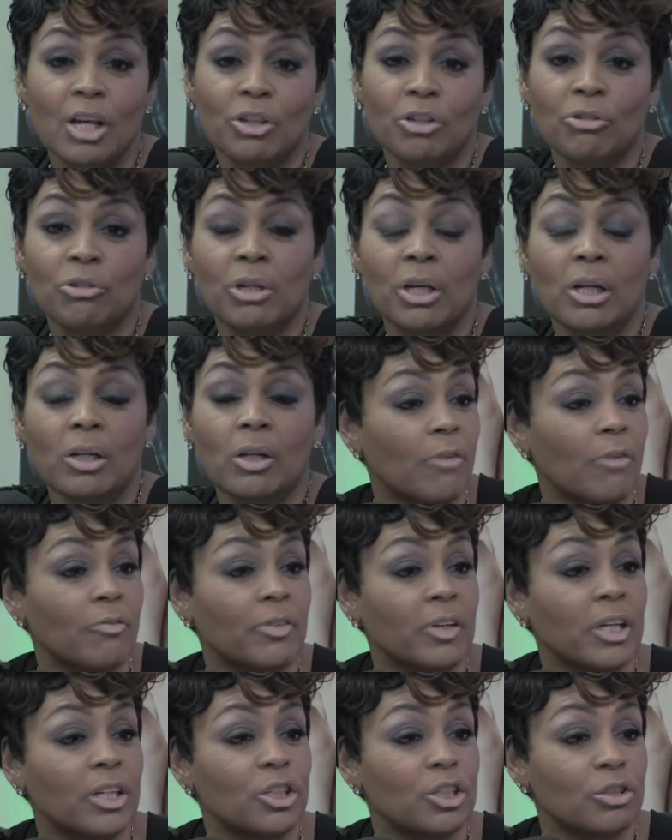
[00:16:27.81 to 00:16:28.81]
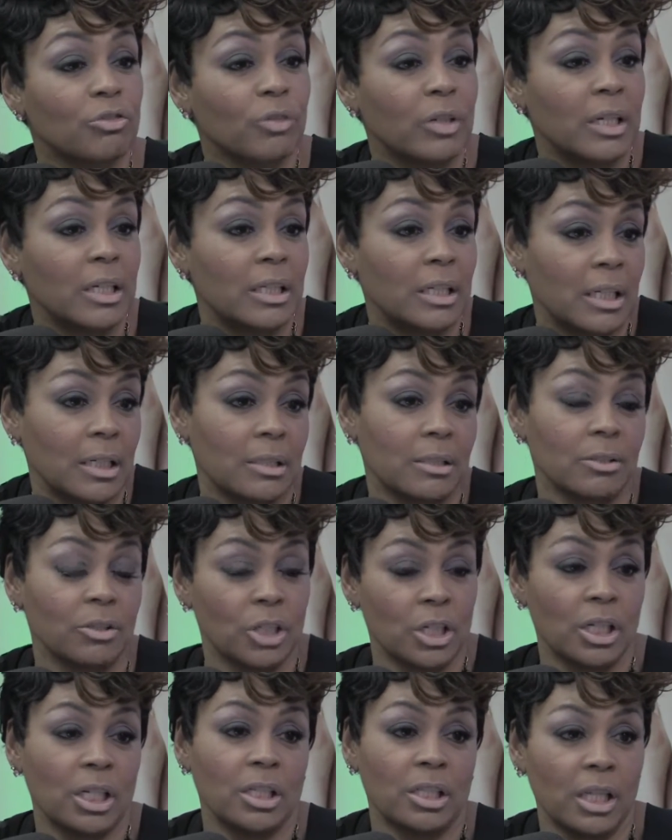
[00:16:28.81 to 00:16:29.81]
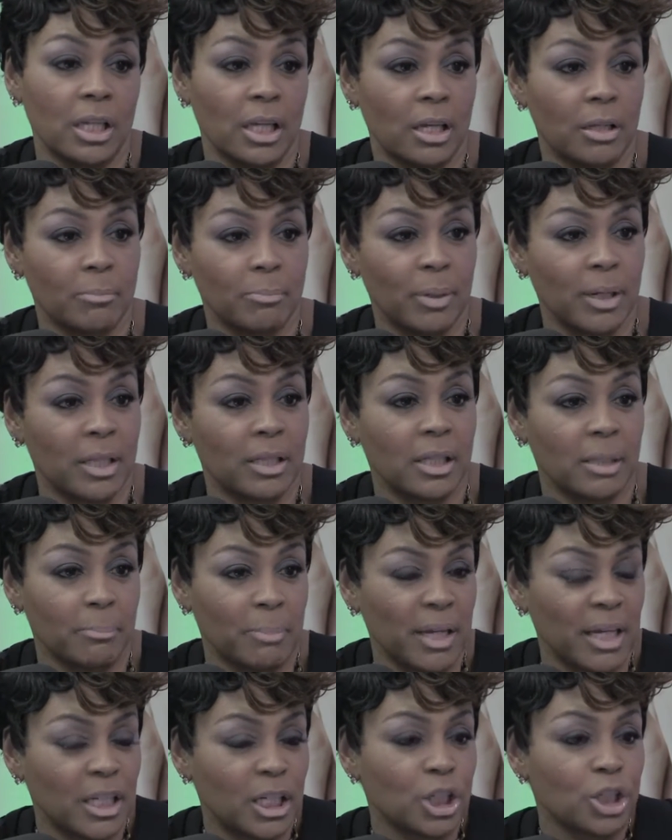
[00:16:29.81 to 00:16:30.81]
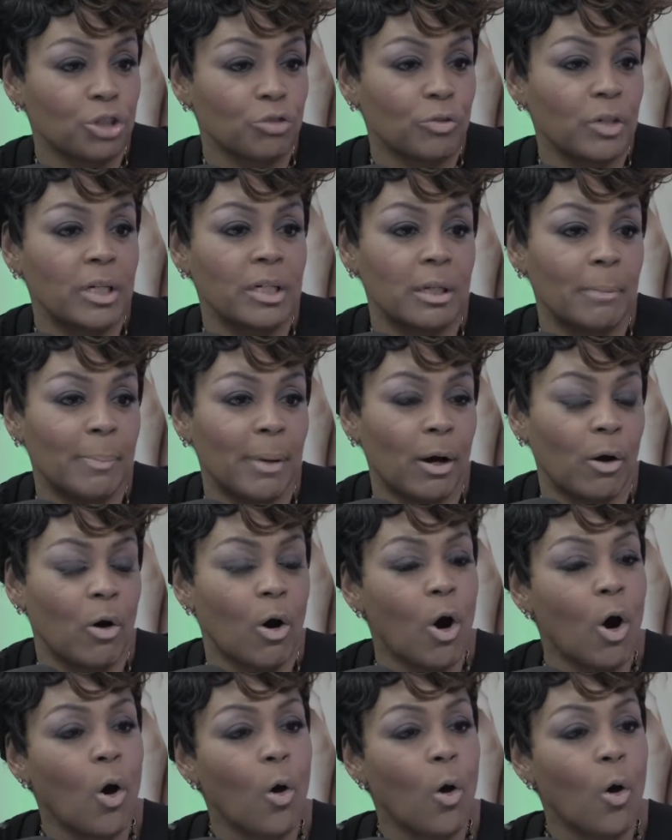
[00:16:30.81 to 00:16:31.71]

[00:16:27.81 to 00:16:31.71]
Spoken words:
You kill the intrigue, being intrigued about